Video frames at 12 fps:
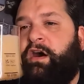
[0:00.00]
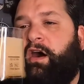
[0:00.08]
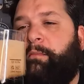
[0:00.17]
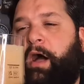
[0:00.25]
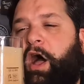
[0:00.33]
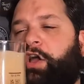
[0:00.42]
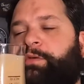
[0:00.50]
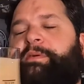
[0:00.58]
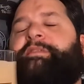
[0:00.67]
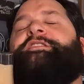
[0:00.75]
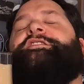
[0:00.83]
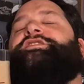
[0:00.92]
I'm hoping
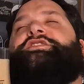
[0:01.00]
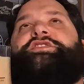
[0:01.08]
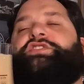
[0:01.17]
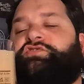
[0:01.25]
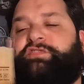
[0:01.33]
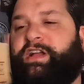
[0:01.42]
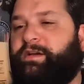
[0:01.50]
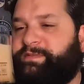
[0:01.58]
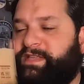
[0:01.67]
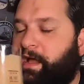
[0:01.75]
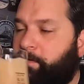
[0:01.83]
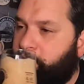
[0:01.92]
this is just a straight up
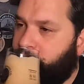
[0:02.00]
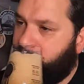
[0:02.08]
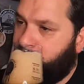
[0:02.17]
stout.